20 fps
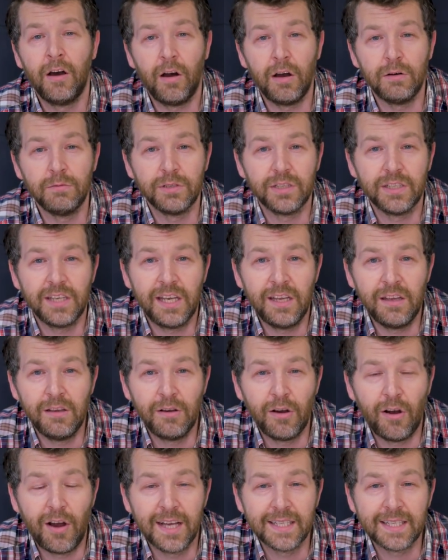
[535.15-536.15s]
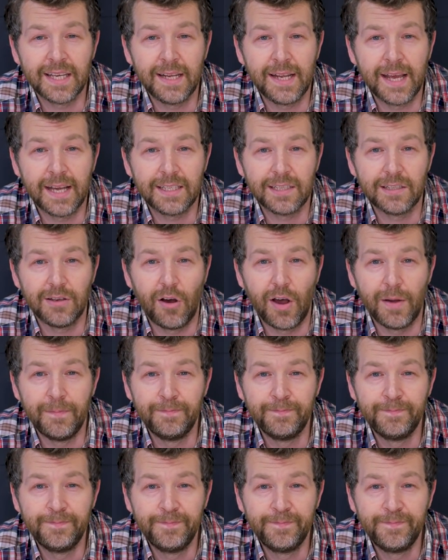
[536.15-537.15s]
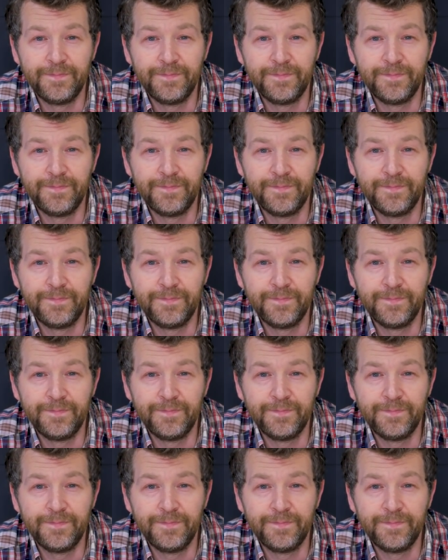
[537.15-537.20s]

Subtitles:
I will see you guys next time.